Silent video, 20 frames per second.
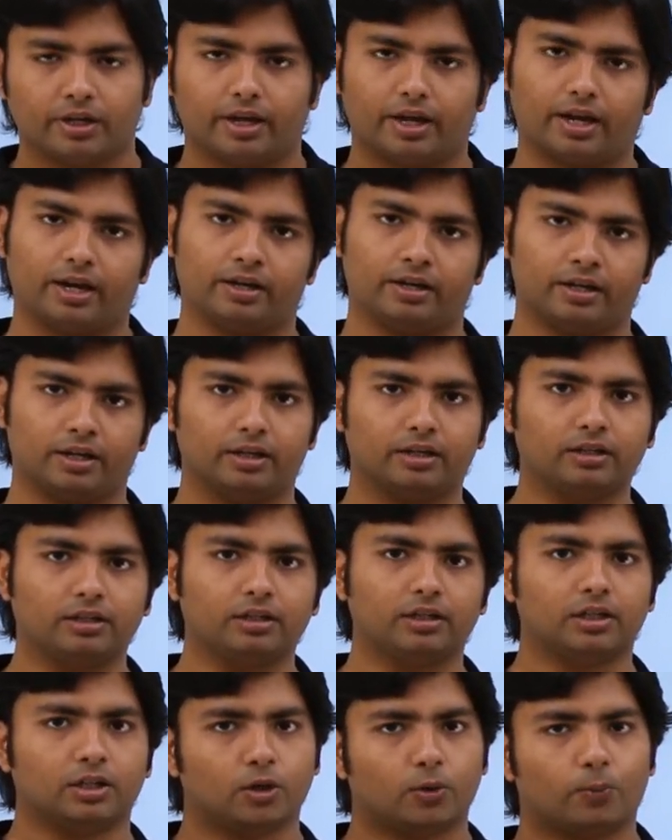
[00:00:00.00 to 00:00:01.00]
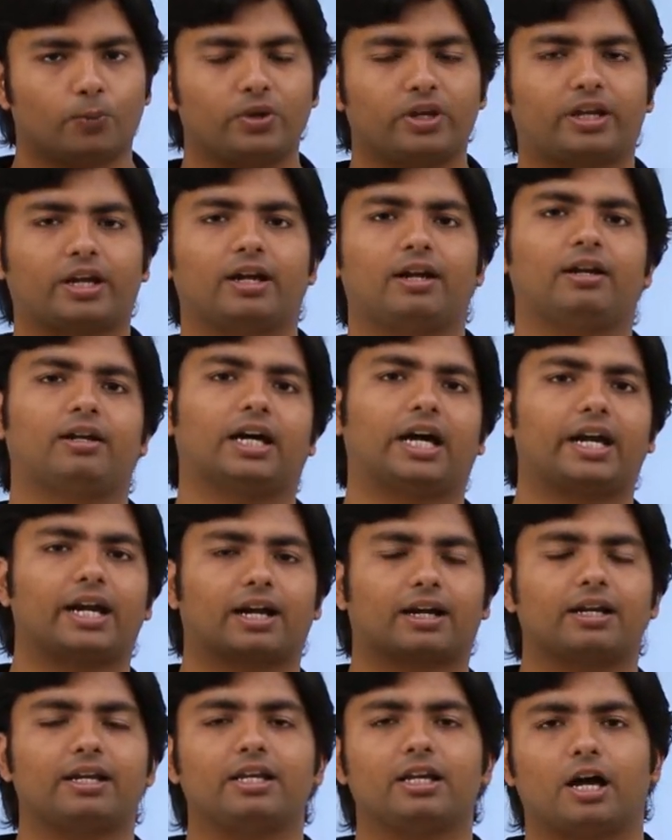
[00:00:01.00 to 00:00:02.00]
And here we can
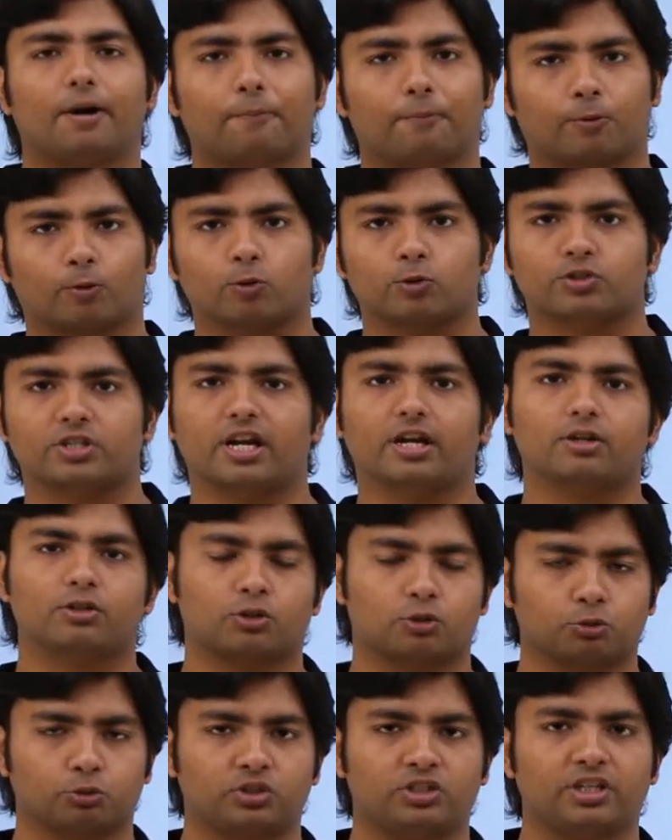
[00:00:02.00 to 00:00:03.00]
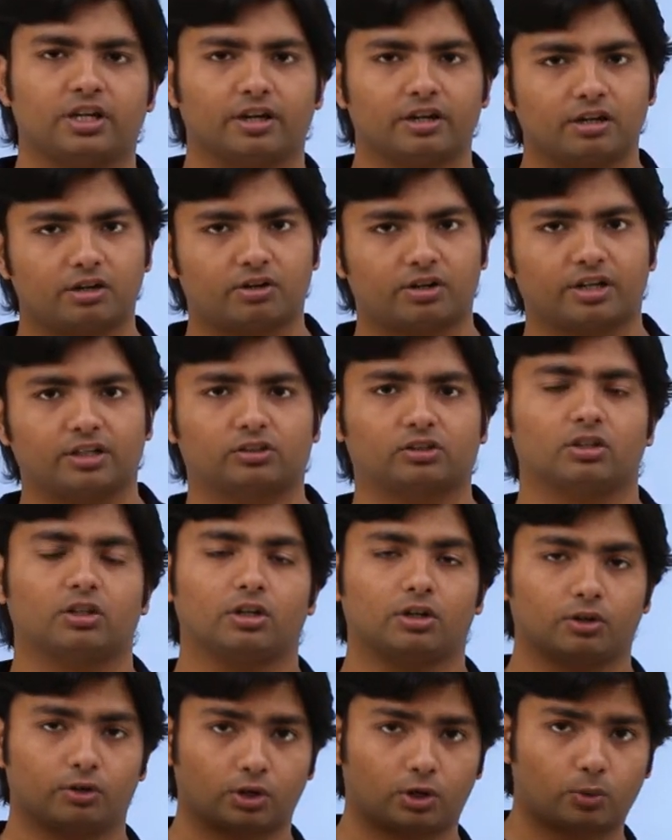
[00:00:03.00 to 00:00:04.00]
directly approach that through the address
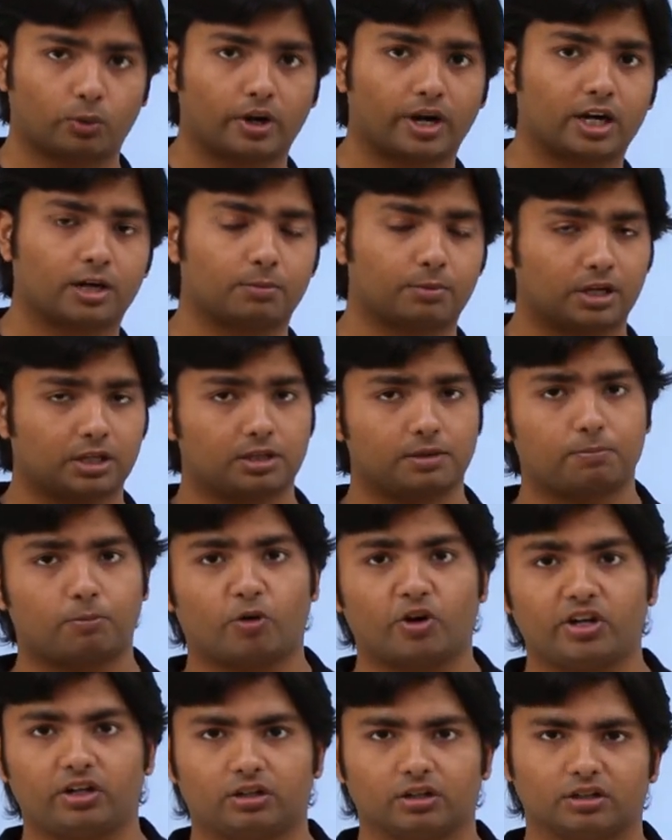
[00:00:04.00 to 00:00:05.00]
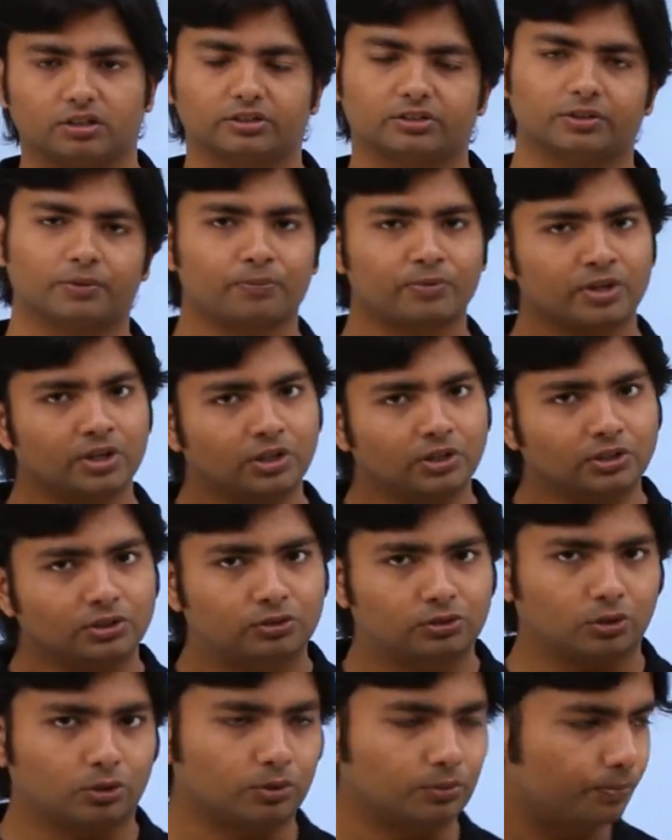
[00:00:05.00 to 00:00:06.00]
required by the pointers.
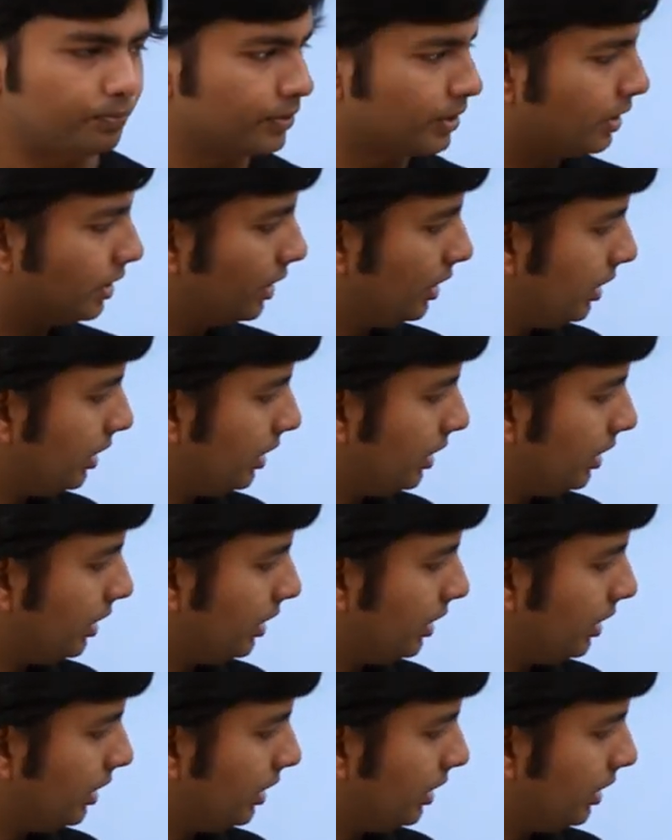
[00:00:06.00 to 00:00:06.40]
So